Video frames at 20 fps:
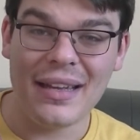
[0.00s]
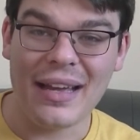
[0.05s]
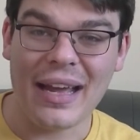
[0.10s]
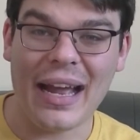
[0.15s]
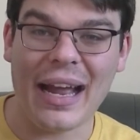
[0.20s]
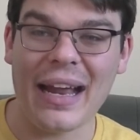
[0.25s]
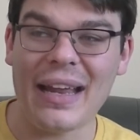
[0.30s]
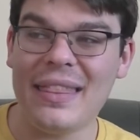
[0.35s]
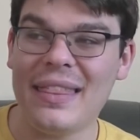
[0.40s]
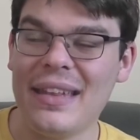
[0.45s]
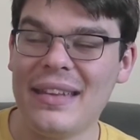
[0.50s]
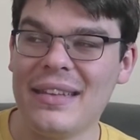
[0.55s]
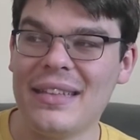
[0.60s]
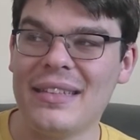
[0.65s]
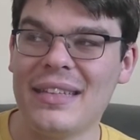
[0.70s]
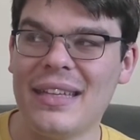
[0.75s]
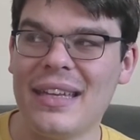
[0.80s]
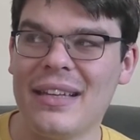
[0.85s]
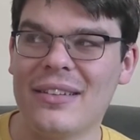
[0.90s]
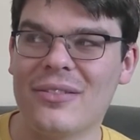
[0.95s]
I think the
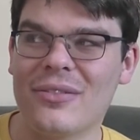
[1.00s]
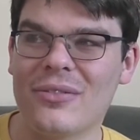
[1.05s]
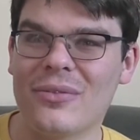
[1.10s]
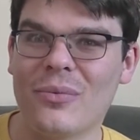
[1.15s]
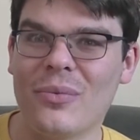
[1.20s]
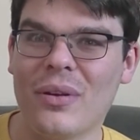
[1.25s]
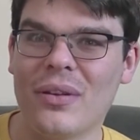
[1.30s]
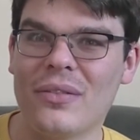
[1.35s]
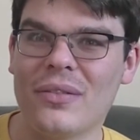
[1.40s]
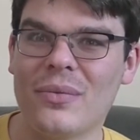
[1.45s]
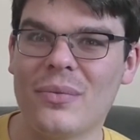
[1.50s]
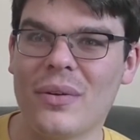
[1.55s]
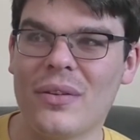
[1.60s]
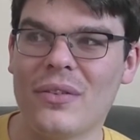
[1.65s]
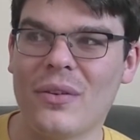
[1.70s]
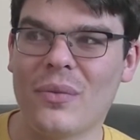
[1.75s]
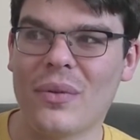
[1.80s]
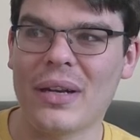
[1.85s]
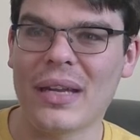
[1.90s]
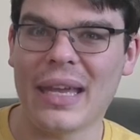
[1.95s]
DS was
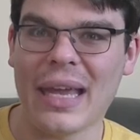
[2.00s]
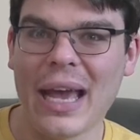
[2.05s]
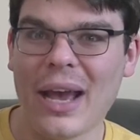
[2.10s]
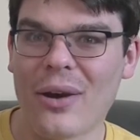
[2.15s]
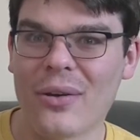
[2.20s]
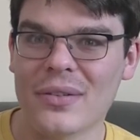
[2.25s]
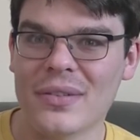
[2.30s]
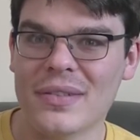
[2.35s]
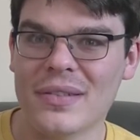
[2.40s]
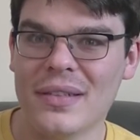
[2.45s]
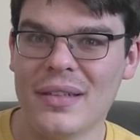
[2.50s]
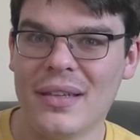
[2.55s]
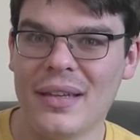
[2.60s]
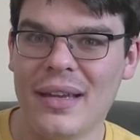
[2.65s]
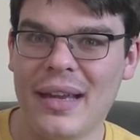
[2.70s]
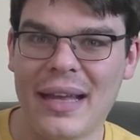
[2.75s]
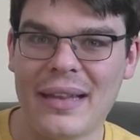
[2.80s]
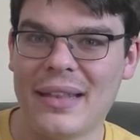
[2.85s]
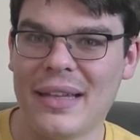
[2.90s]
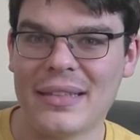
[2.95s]
already out
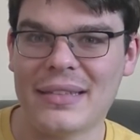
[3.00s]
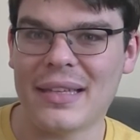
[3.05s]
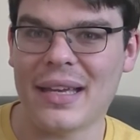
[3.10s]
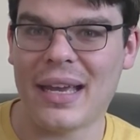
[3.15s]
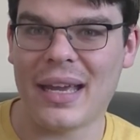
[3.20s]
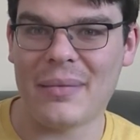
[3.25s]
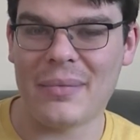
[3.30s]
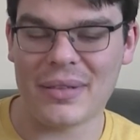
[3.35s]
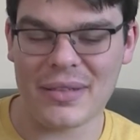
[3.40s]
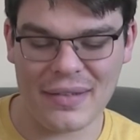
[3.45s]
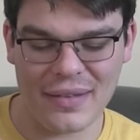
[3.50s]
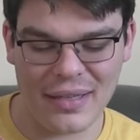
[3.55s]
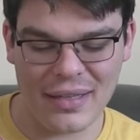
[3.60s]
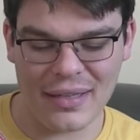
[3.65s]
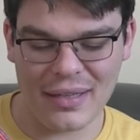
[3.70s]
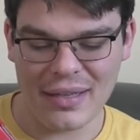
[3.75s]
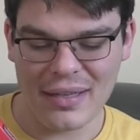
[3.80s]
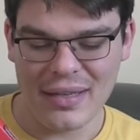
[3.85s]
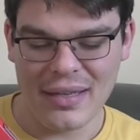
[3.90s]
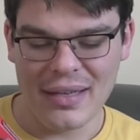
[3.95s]
at that time. It's
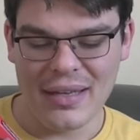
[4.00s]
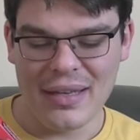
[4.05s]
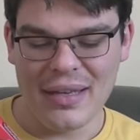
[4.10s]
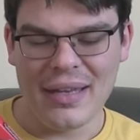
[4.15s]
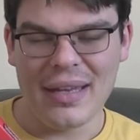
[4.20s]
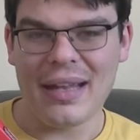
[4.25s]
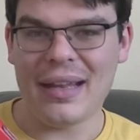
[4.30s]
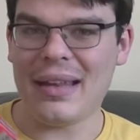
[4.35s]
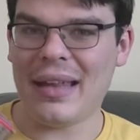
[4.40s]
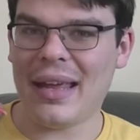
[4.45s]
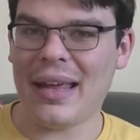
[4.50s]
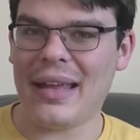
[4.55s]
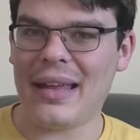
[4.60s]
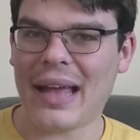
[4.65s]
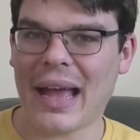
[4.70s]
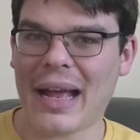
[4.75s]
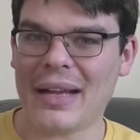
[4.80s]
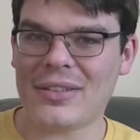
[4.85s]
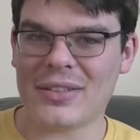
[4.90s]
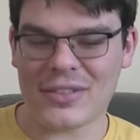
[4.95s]
like,
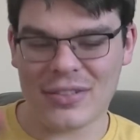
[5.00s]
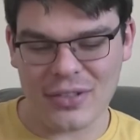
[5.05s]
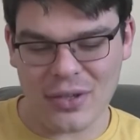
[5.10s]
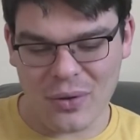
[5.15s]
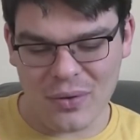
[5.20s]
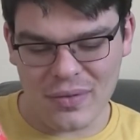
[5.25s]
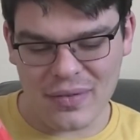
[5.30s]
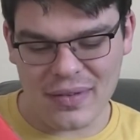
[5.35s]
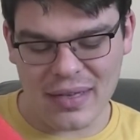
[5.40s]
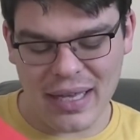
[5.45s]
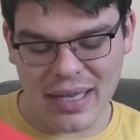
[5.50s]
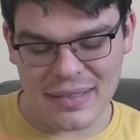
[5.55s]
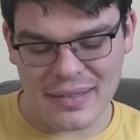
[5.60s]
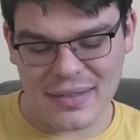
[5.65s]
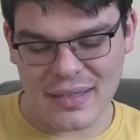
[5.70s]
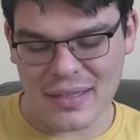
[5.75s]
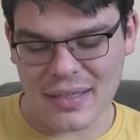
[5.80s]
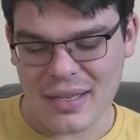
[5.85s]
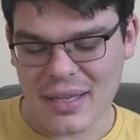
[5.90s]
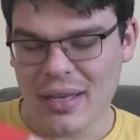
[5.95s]
I just noticed that. It's
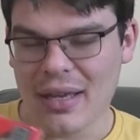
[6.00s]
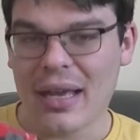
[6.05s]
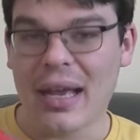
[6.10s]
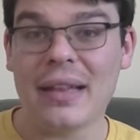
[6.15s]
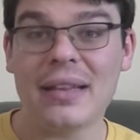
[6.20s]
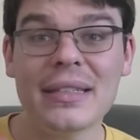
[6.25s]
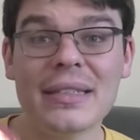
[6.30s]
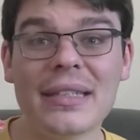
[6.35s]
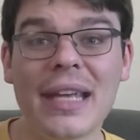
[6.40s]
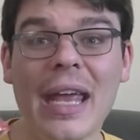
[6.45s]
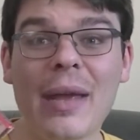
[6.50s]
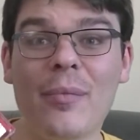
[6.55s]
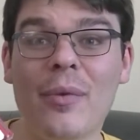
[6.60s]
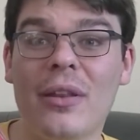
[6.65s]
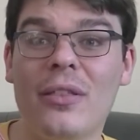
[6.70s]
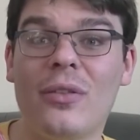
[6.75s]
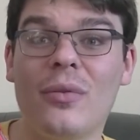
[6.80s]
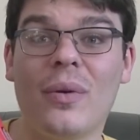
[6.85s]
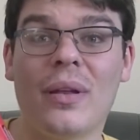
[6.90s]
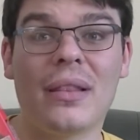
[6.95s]
like, and this game
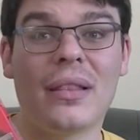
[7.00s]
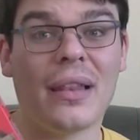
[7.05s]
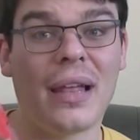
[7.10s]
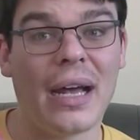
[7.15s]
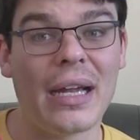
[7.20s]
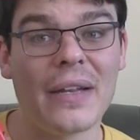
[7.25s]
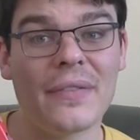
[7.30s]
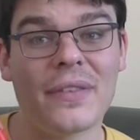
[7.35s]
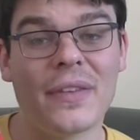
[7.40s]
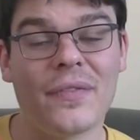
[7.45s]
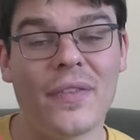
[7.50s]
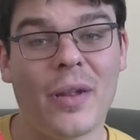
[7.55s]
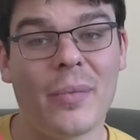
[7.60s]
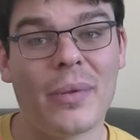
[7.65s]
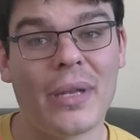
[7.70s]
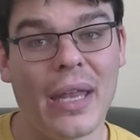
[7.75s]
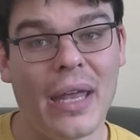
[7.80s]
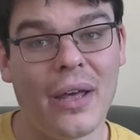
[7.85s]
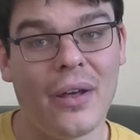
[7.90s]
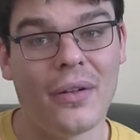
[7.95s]
went through a lot of
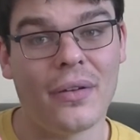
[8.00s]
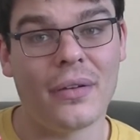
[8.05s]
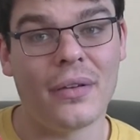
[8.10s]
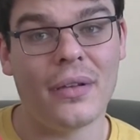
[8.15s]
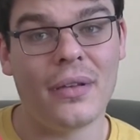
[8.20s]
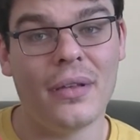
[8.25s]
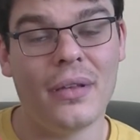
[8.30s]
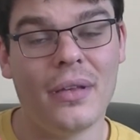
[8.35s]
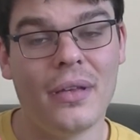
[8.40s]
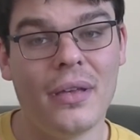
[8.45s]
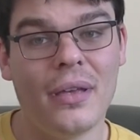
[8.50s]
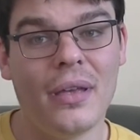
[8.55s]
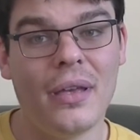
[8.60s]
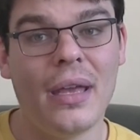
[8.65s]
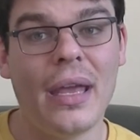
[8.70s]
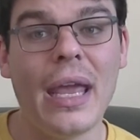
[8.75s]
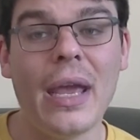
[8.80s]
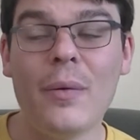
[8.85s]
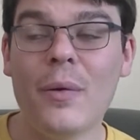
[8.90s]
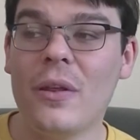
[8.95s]
development hell.
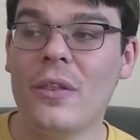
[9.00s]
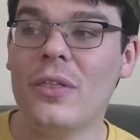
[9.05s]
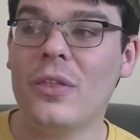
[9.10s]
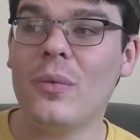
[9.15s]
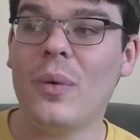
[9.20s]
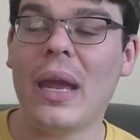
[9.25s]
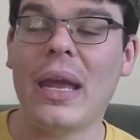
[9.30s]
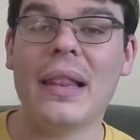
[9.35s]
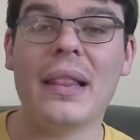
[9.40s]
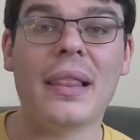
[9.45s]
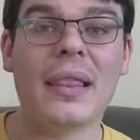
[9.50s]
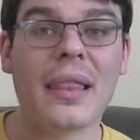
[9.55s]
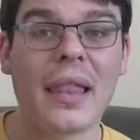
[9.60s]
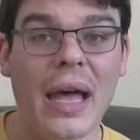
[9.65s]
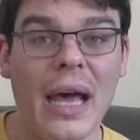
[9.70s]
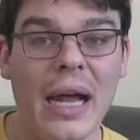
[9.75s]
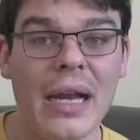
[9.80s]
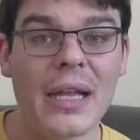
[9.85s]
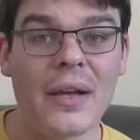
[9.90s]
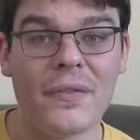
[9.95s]
It went through a
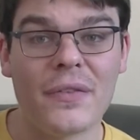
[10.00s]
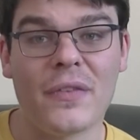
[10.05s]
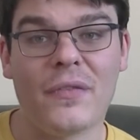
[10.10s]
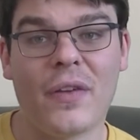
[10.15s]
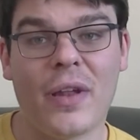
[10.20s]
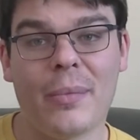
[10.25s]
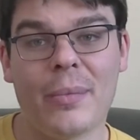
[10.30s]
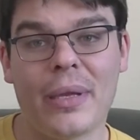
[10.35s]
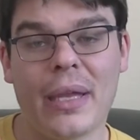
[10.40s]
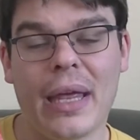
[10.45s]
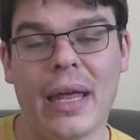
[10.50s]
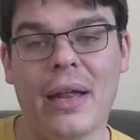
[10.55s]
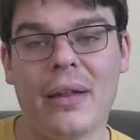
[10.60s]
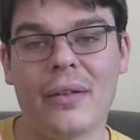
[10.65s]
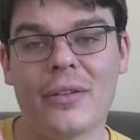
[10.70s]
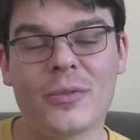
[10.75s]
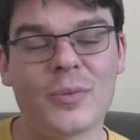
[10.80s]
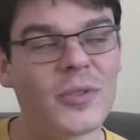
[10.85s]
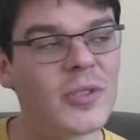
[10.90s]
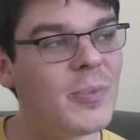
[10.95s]
lot of development hell. It
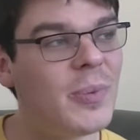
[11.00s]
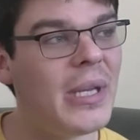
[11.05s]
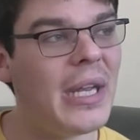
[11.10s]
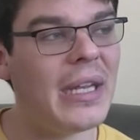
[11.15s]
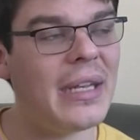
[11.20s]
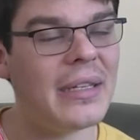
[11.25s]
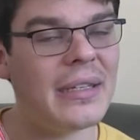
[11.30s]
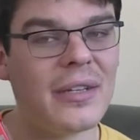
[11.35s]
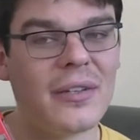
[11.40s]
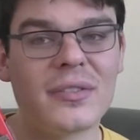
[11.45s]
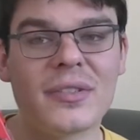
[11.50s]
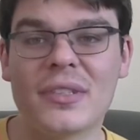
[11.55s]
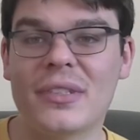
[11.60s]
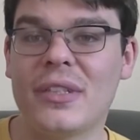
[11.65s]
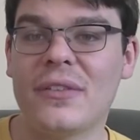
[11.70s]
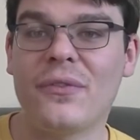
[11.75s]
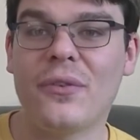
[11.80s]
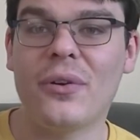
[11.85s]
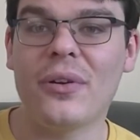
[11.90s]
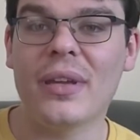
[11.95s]
was supposed to be a Nintendo
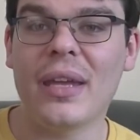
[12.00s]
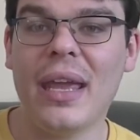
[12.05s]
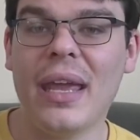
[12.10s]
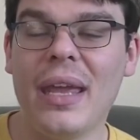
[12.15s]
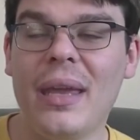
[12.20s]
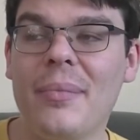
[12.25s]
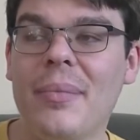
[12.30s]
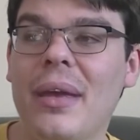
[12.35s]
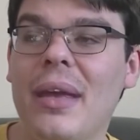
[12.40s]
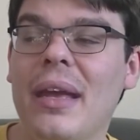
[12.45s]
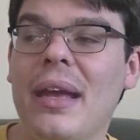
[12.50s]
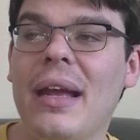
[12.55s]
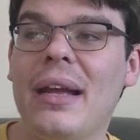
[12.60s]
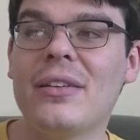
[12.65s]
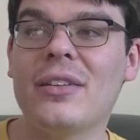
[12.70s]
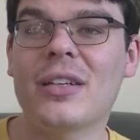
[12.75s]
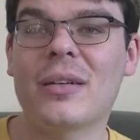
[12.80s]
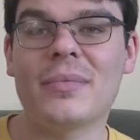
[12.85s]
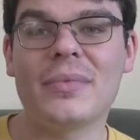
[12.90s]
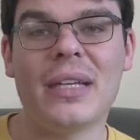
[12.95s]
64 game. It
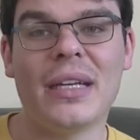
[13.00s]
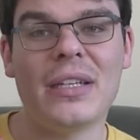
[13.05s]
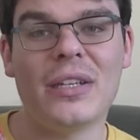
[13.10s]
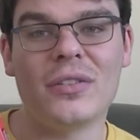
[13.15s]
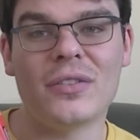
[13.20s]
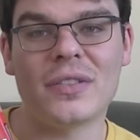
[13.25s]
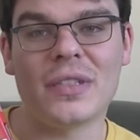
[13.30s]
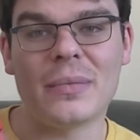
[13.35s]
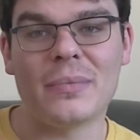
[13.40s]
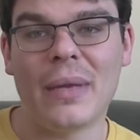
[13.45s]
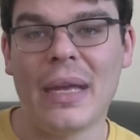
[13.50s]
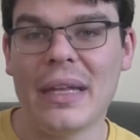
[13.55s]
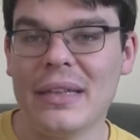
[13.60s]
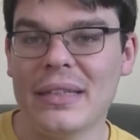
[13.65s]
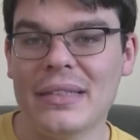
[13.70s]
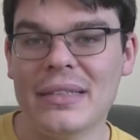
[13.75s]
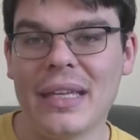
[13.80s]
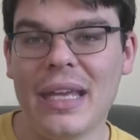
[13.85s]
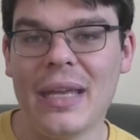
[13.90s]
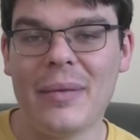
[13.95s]
took them 10 years to make
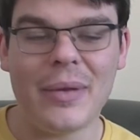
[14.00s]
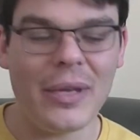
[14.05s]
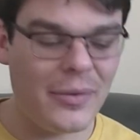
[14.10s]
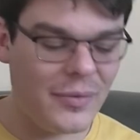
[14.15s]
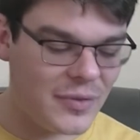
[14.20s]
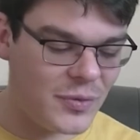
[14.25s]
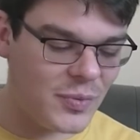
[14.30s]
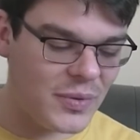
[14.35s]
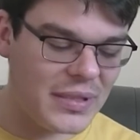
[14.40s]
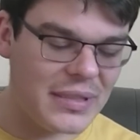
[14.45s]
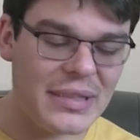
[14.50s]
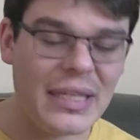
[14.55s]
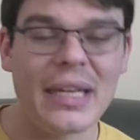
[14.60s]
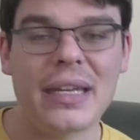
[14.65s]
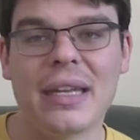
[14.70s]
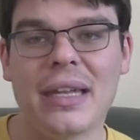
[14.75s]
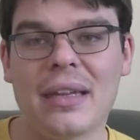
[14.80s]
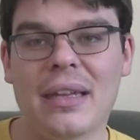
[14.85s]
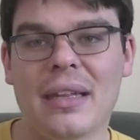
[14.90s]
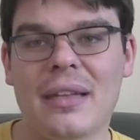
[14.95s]
this game. It was
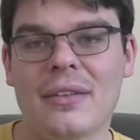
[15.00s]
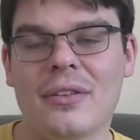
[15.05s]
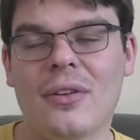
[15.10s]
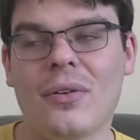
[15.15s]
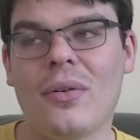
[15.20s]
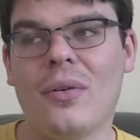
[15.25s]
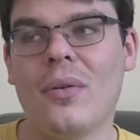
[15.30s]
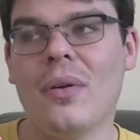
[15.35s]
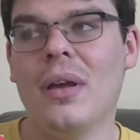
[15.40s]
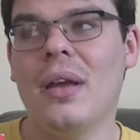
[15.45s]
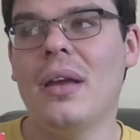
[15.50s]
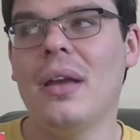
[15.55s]
ridiculous. So,